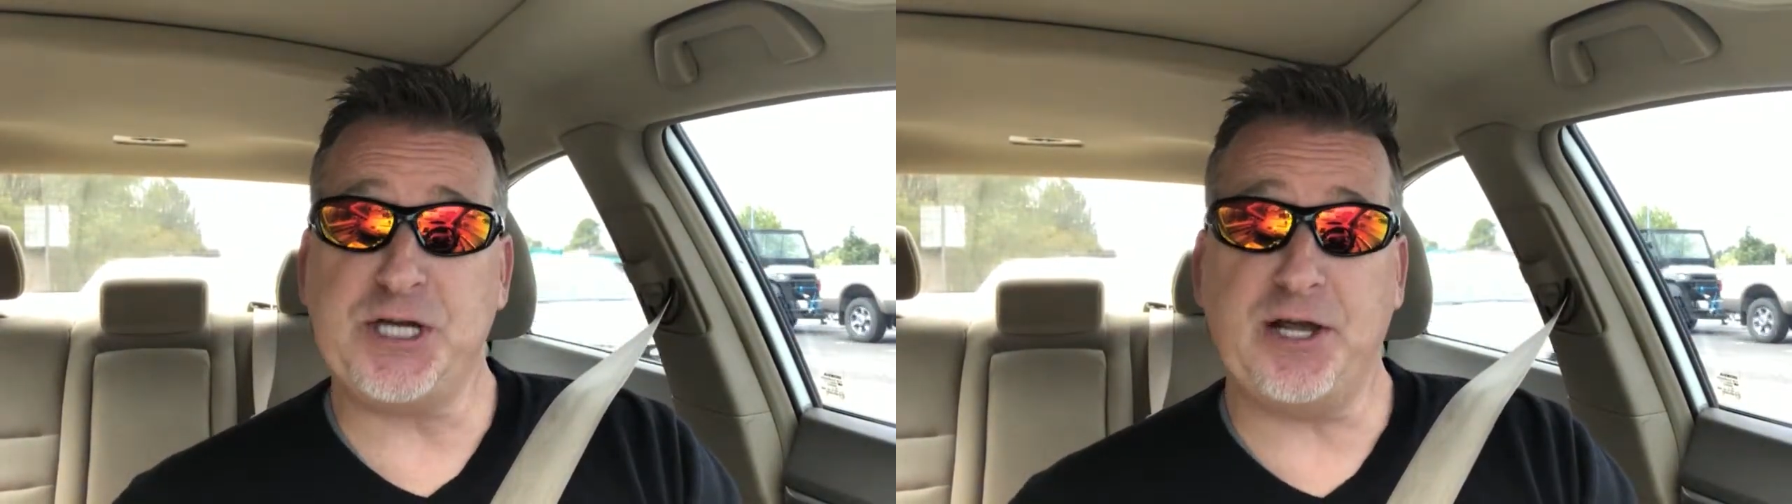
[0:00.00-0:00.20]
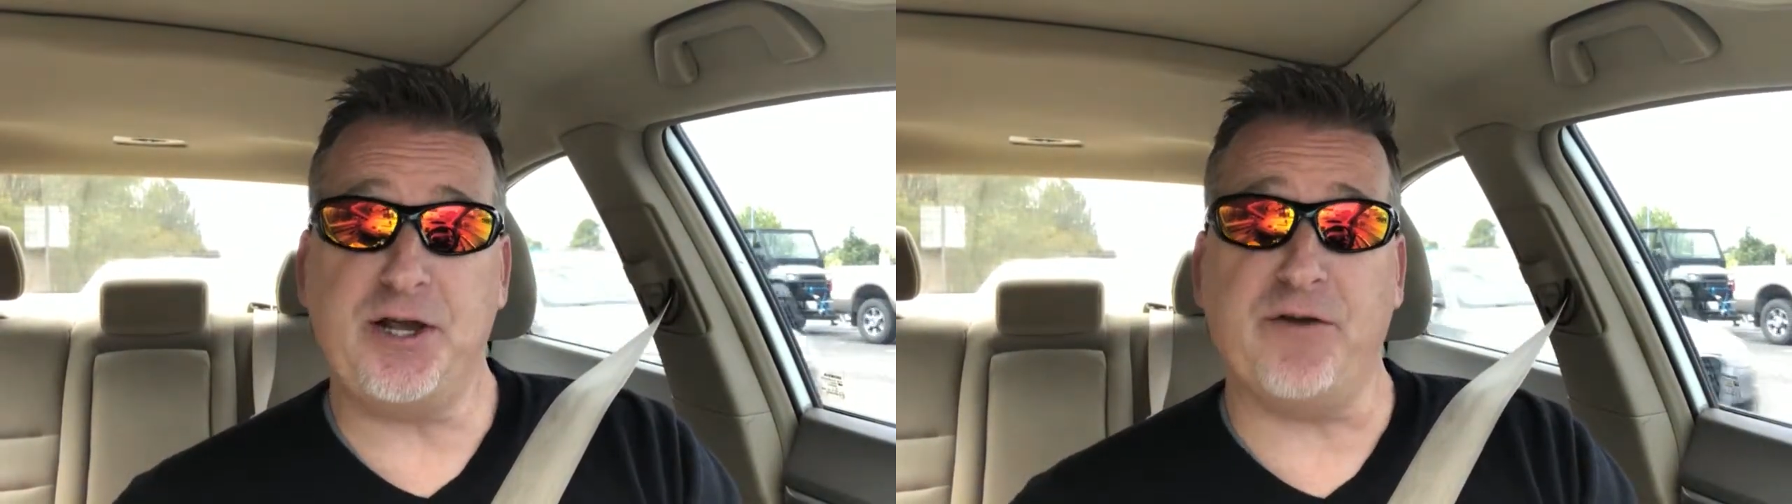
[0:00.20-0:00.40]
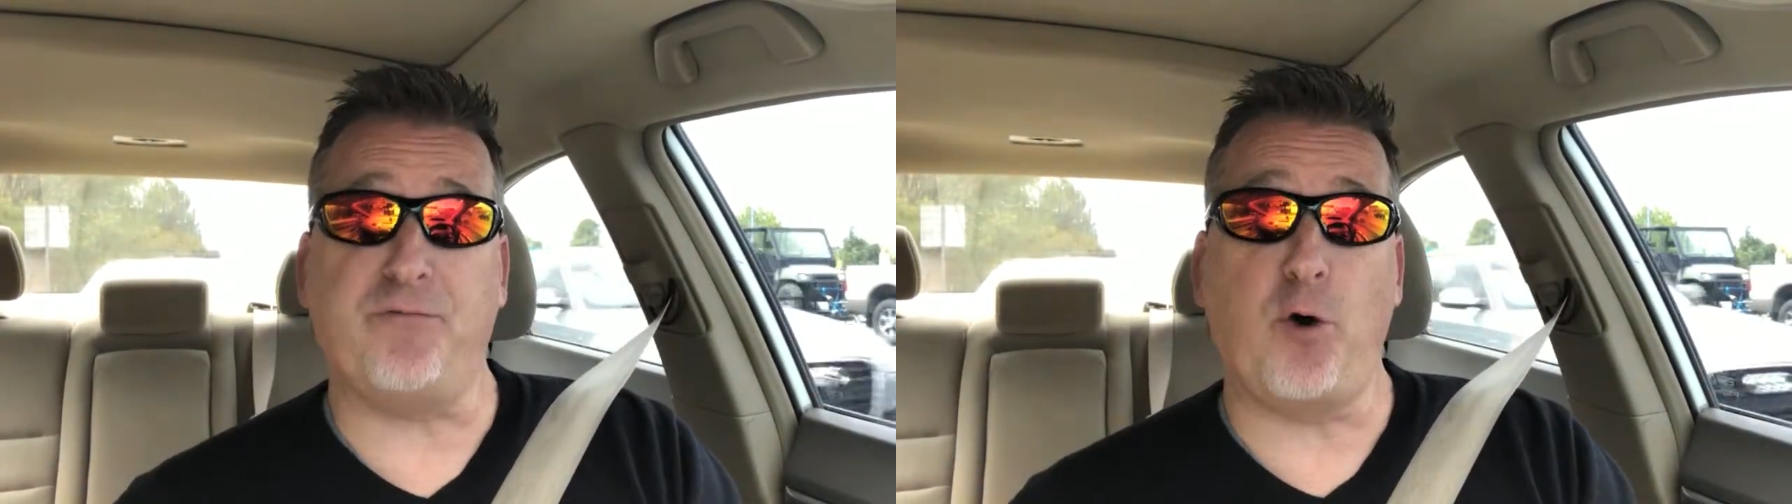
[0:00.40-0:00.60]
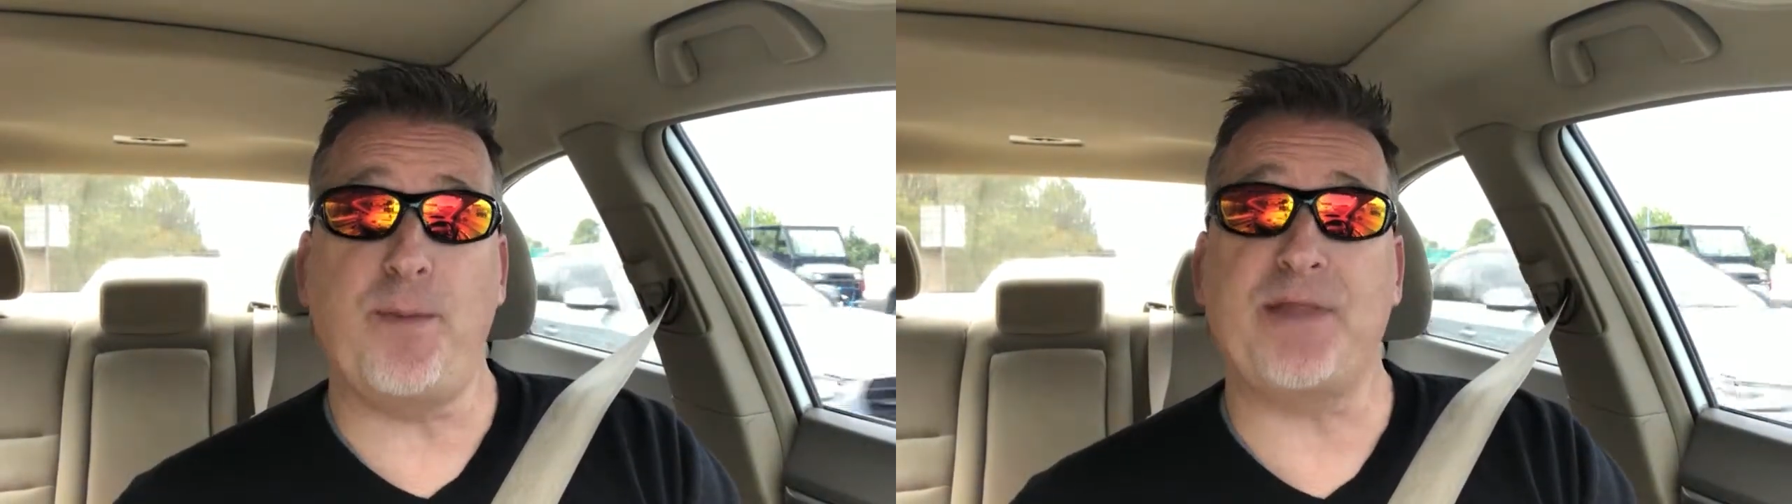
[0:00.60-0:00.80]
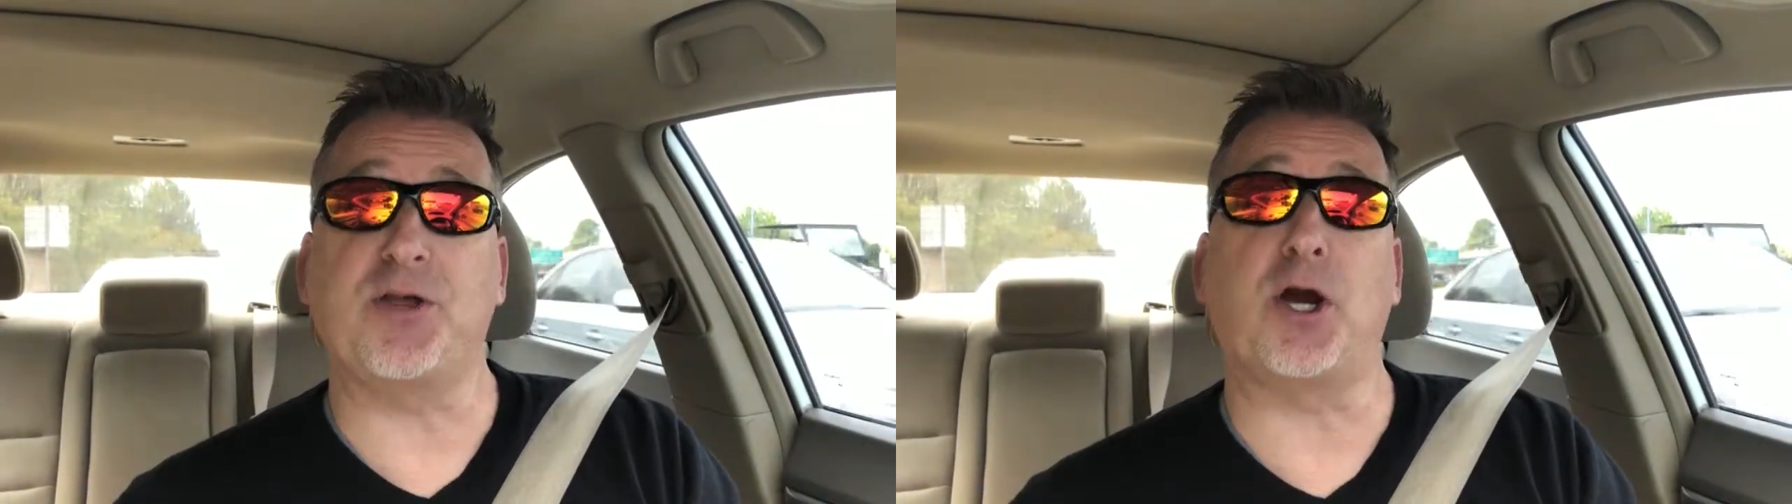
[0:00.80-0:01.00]
tell you to
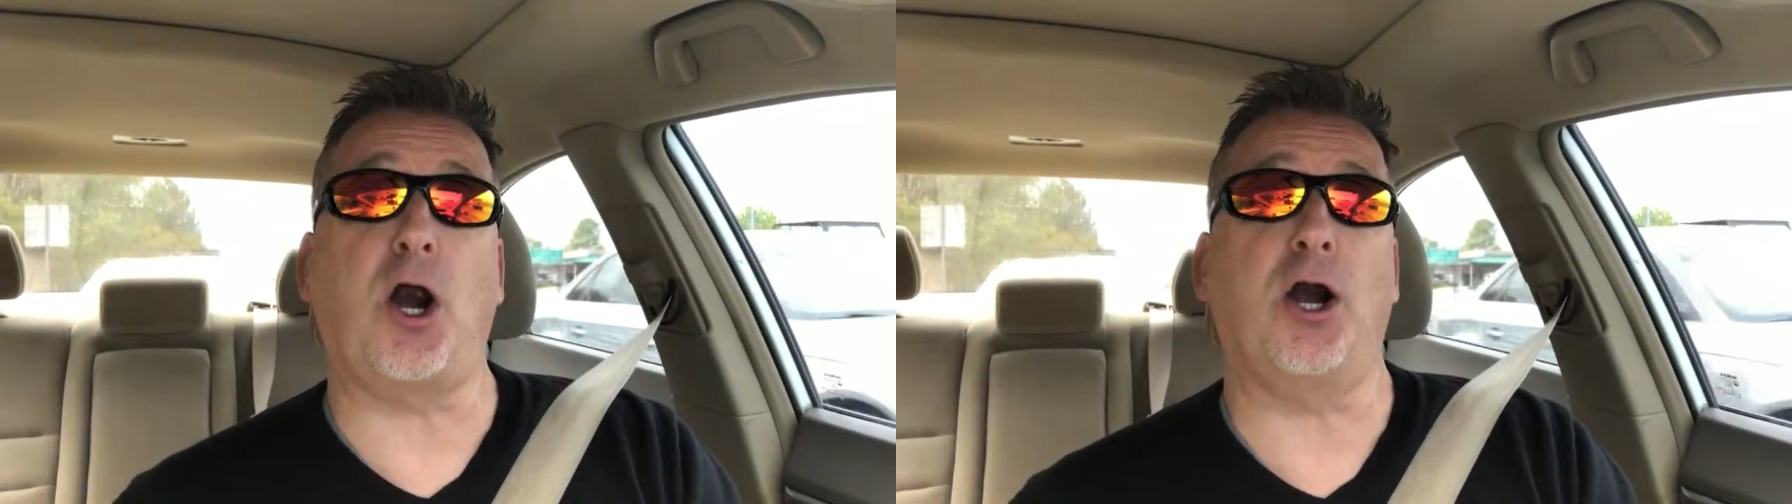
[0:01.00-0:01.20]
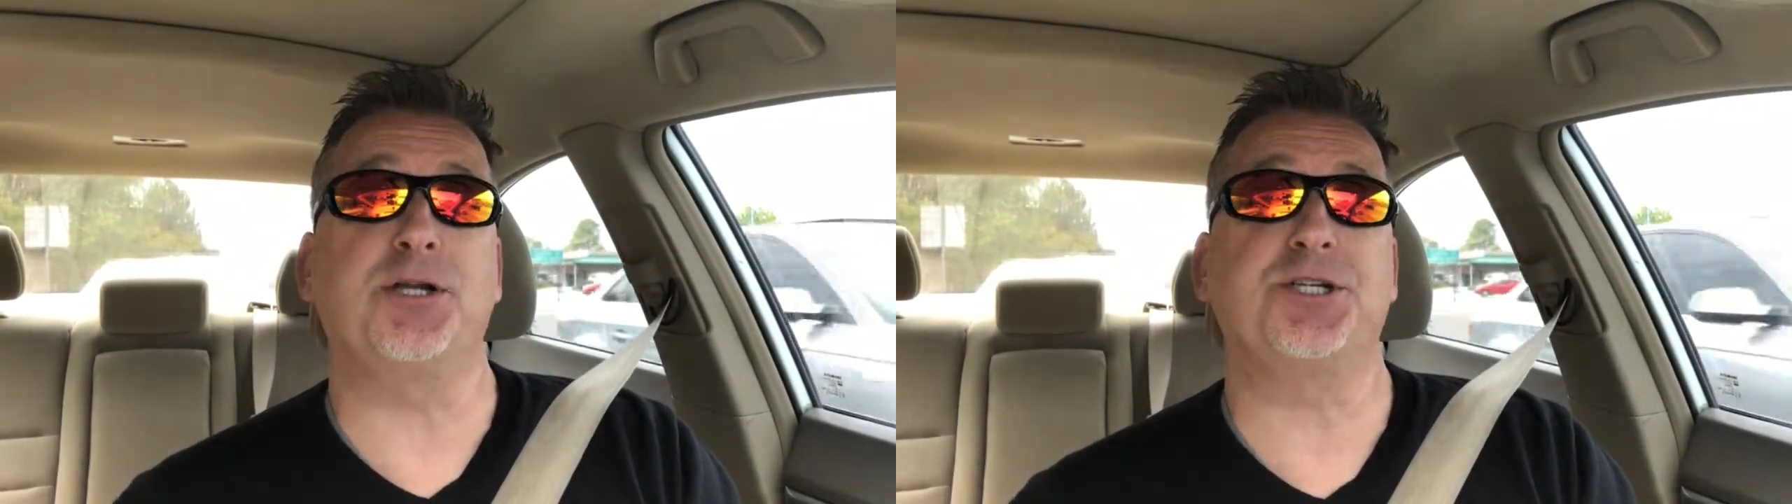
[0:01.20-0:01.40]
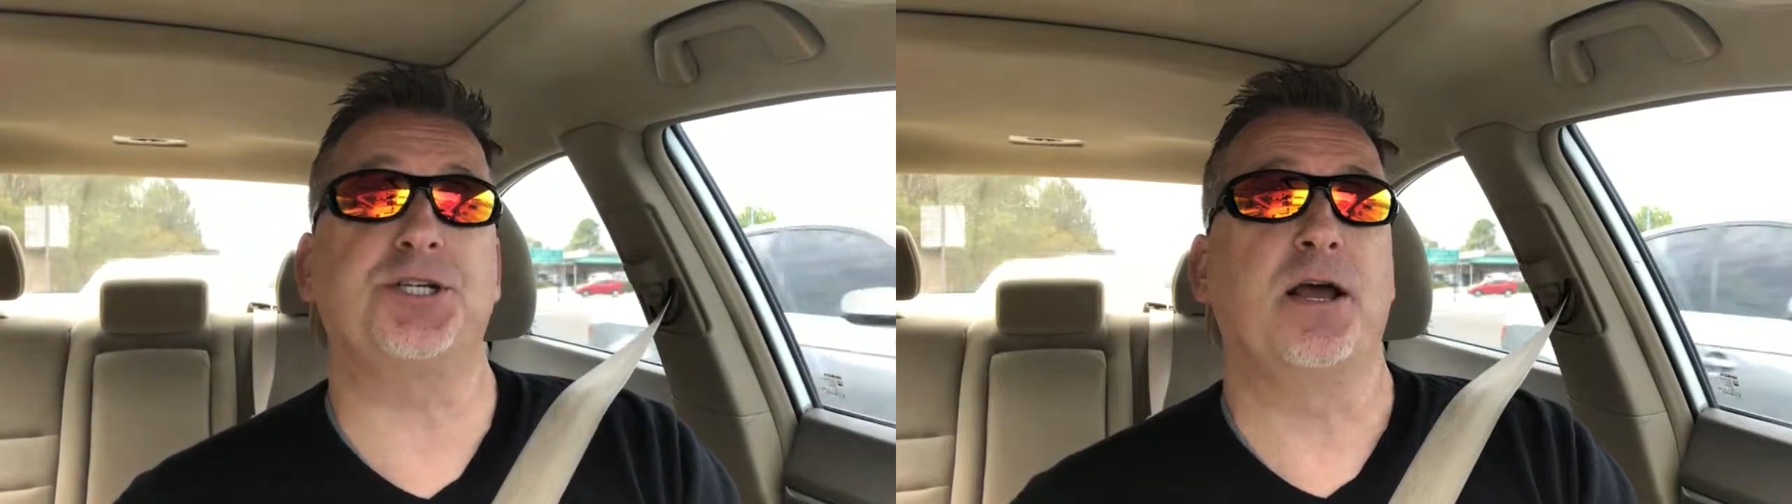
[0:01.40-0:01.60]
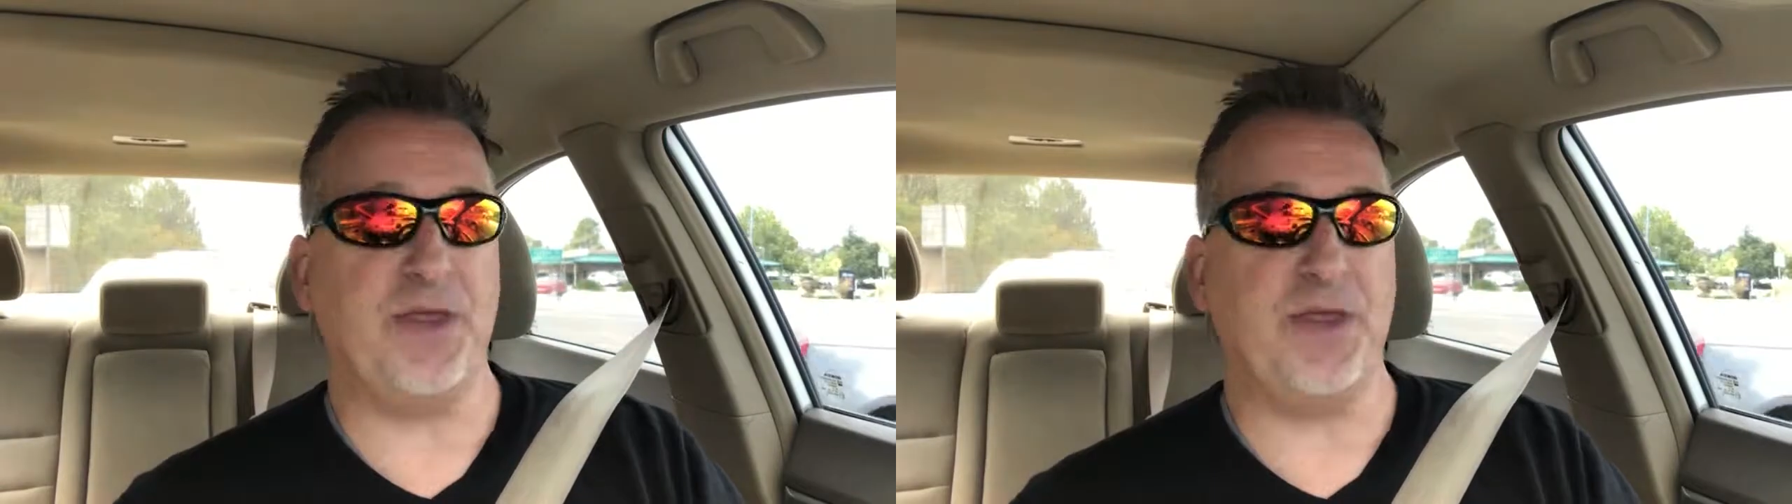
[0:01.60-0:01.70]
format the cards.